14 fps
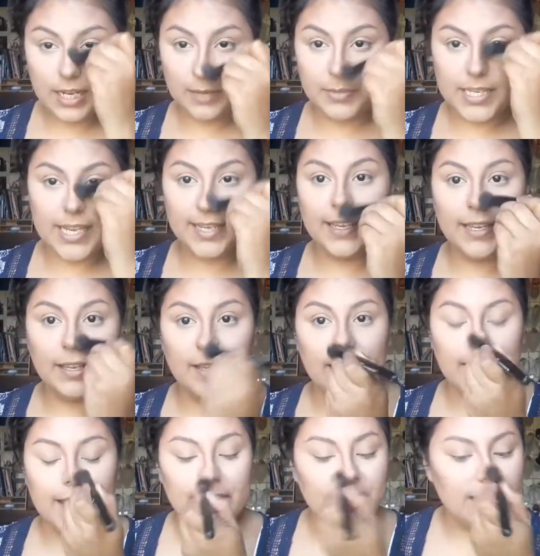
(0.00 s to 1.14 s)
I'm taking
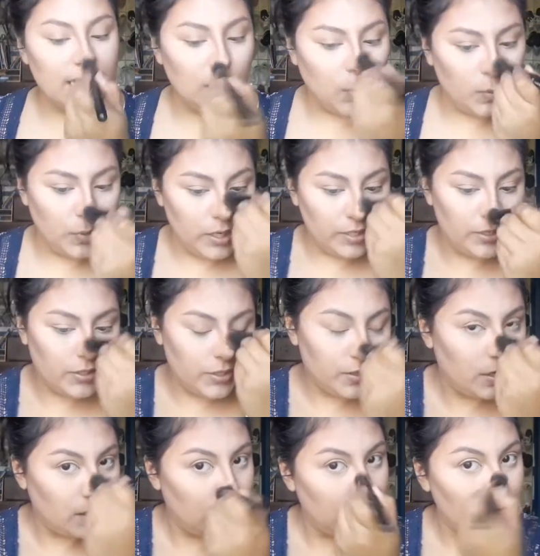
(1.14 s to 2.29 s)
a stipple brush.
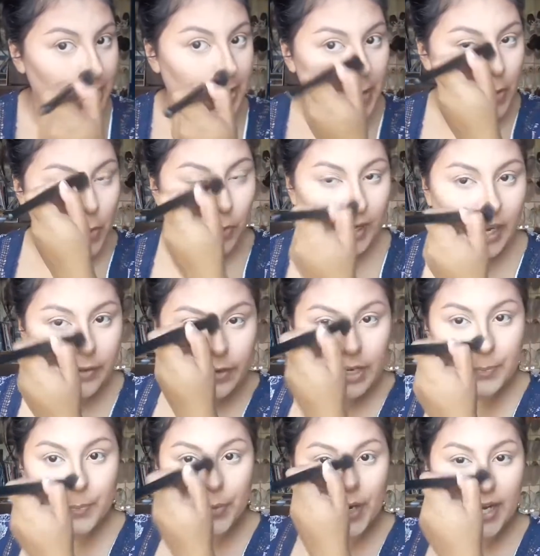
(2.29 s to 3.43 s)

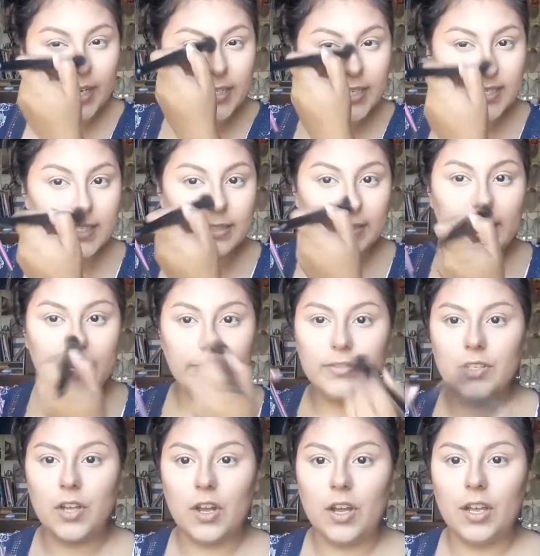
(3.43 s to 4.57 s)
Whatever product is
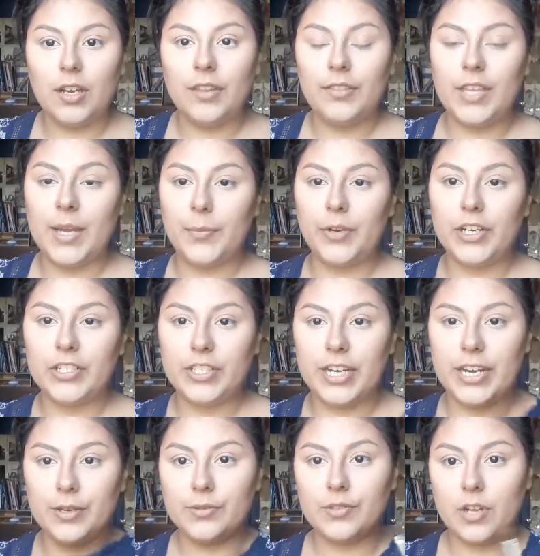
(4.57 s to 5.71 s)
left on that brush that
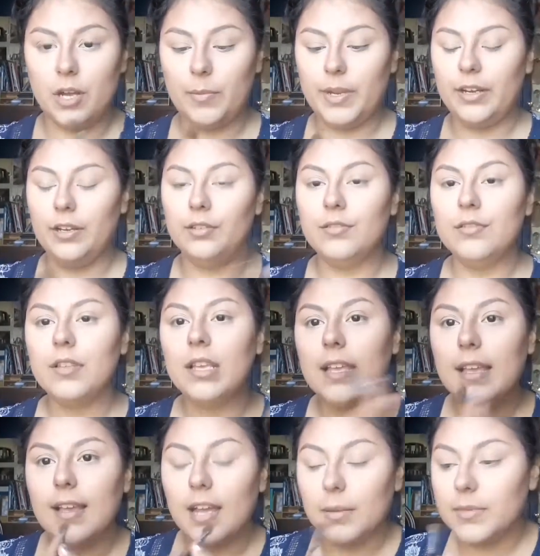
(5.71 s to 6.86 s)
I used on my nose,
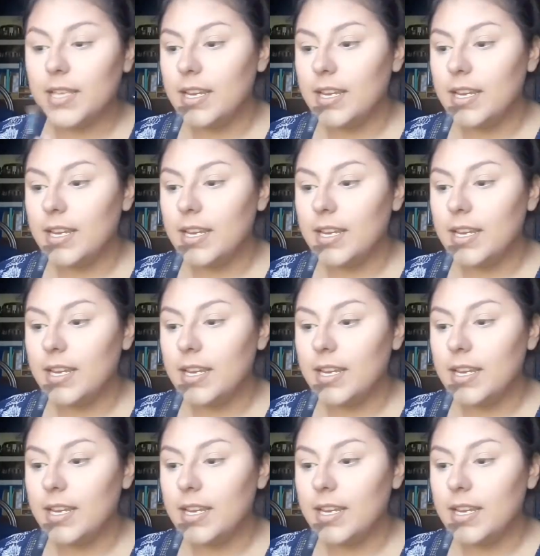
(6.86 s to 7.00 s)
I'm